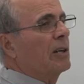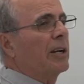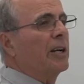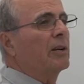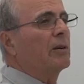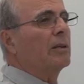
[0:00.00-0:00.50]

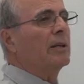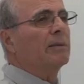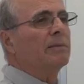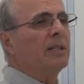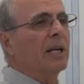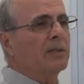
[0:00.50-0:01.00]
correct or not?
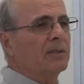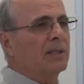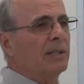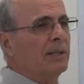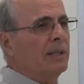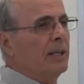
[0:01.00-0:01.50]
Yes?
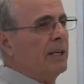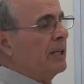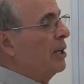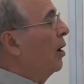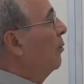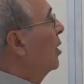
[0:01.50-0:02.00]

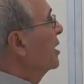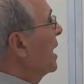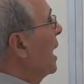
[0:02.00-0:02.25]
Now, what